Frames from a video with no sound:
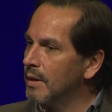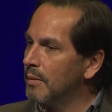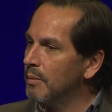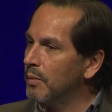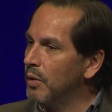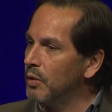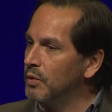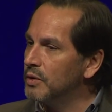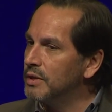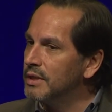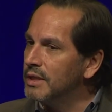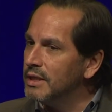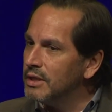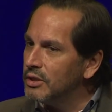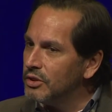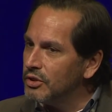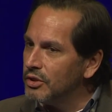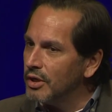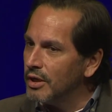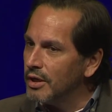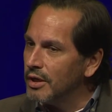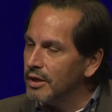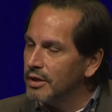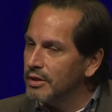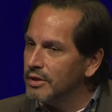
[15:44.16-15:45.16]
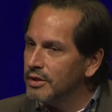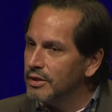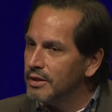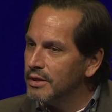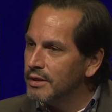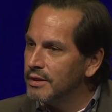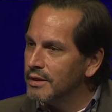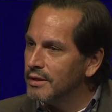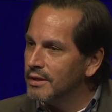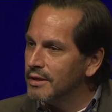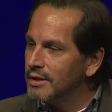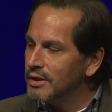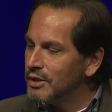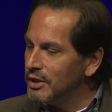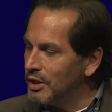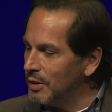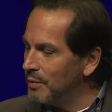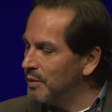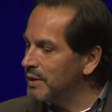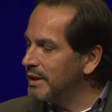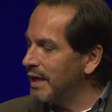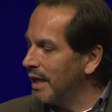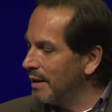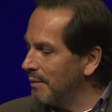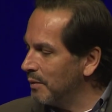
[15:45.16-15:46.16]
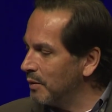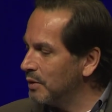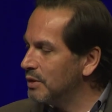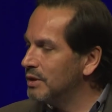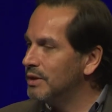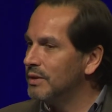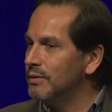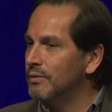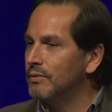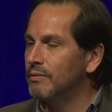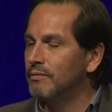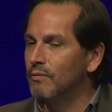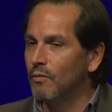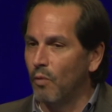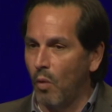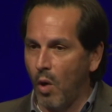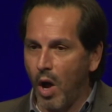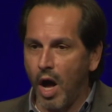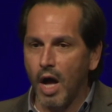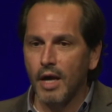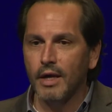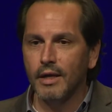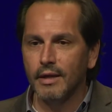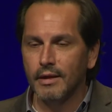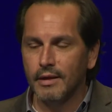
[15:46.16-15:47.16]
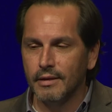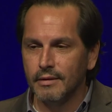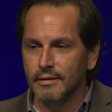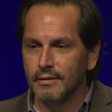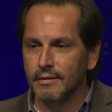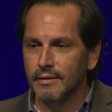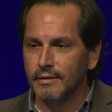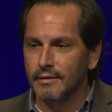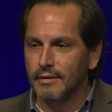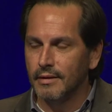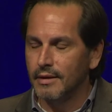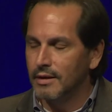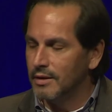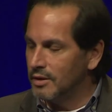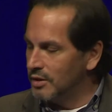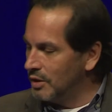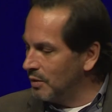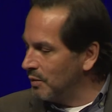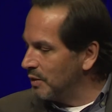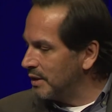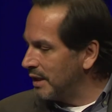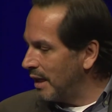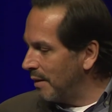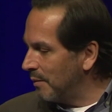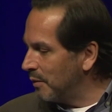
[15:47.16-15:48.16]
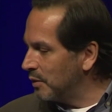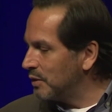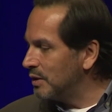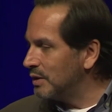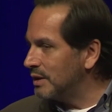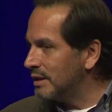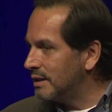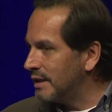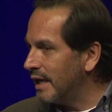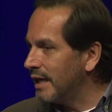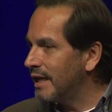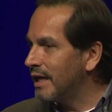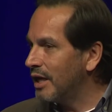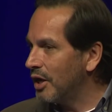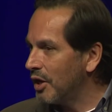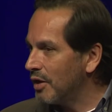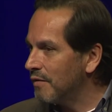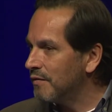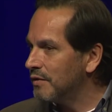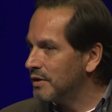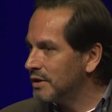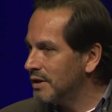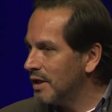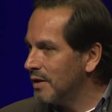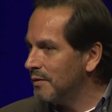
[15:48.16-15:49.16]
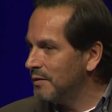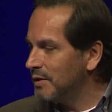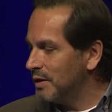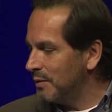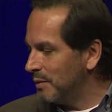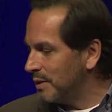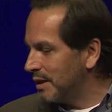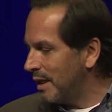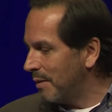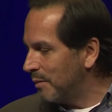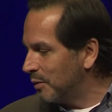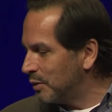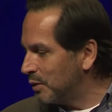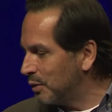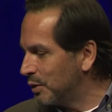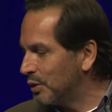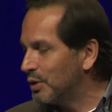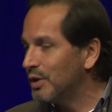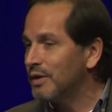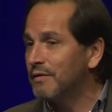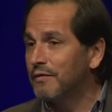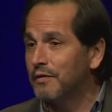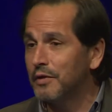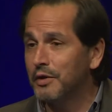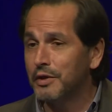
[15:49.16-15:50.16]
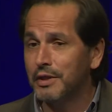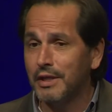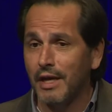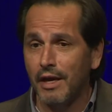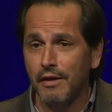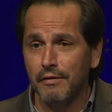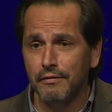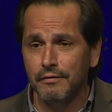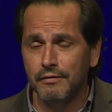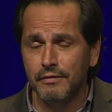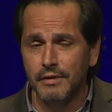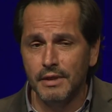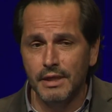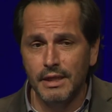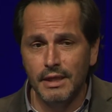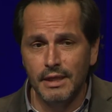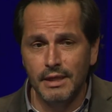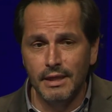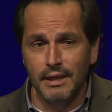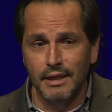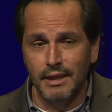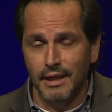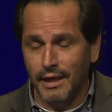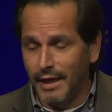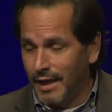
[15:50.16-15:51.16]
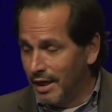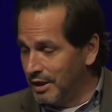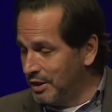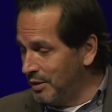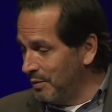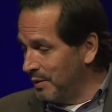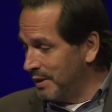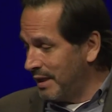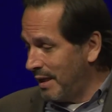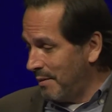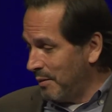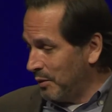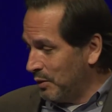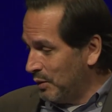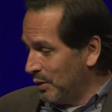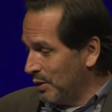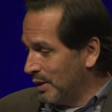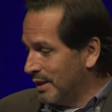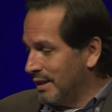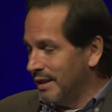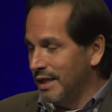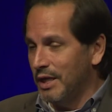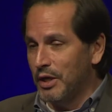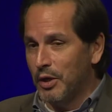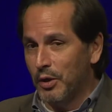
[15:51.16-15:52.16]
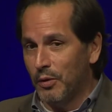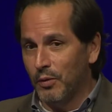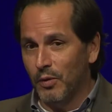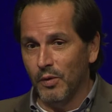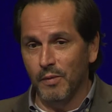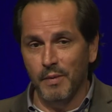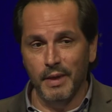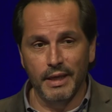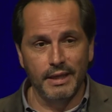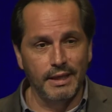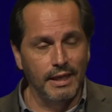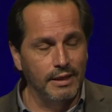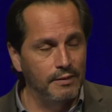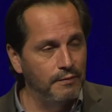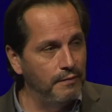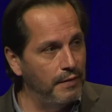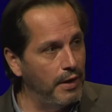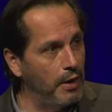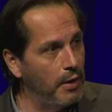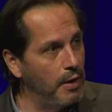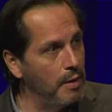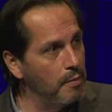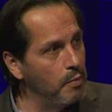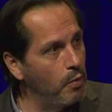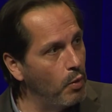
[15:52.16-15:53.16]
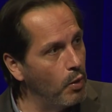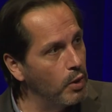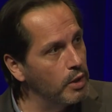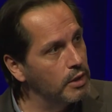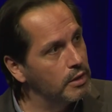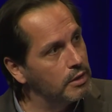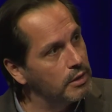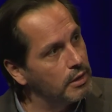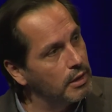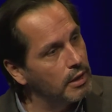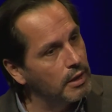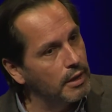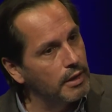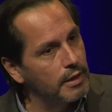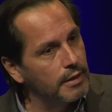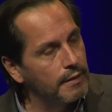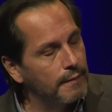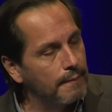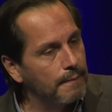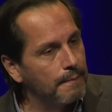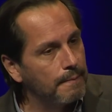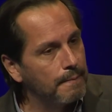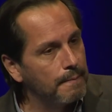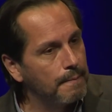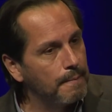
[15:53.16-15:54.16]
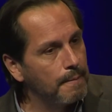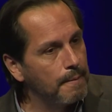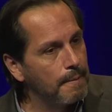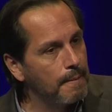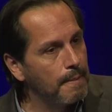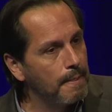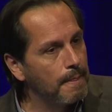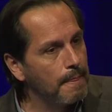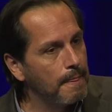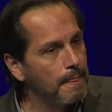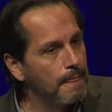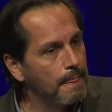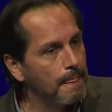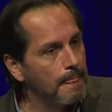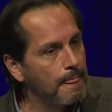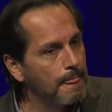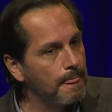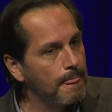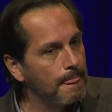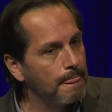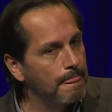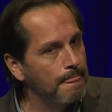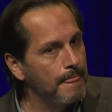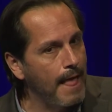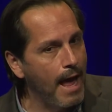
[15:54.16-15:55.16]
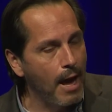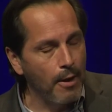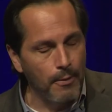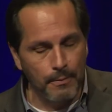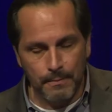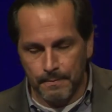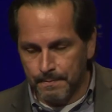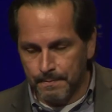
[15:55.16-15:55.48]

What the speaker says: Post-discharge, she was able to walk, she was able to take care of herself, she was able to cook for herself, and she was able to clean her room because that's very important to her. Now,